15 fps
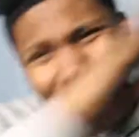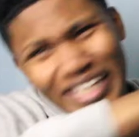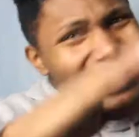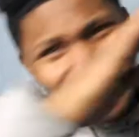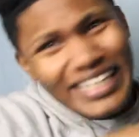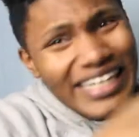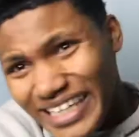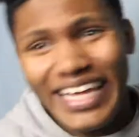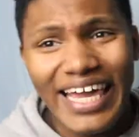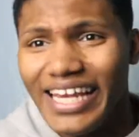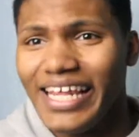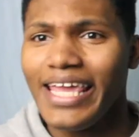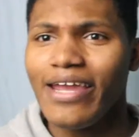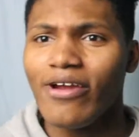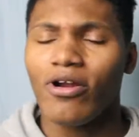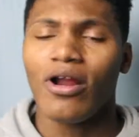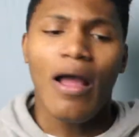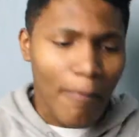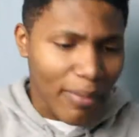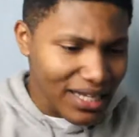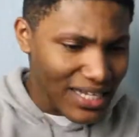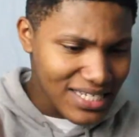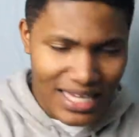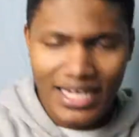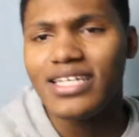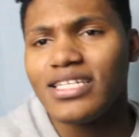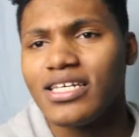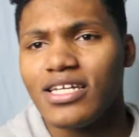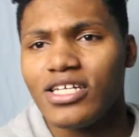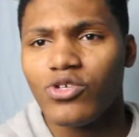be lit here. But let's get
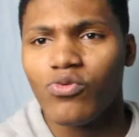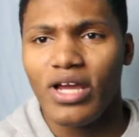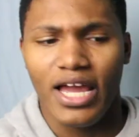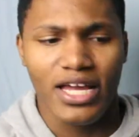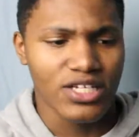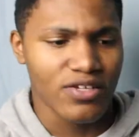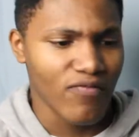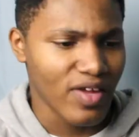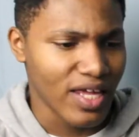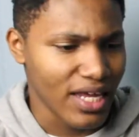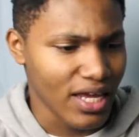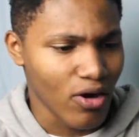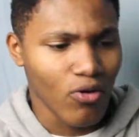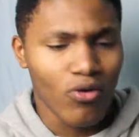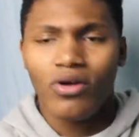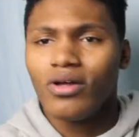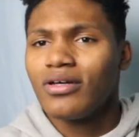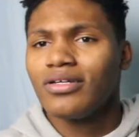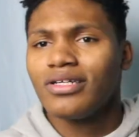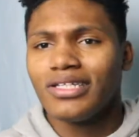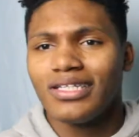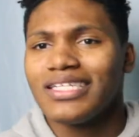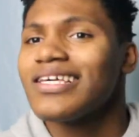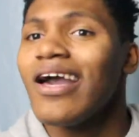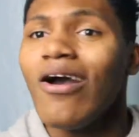into this reaction video. Let's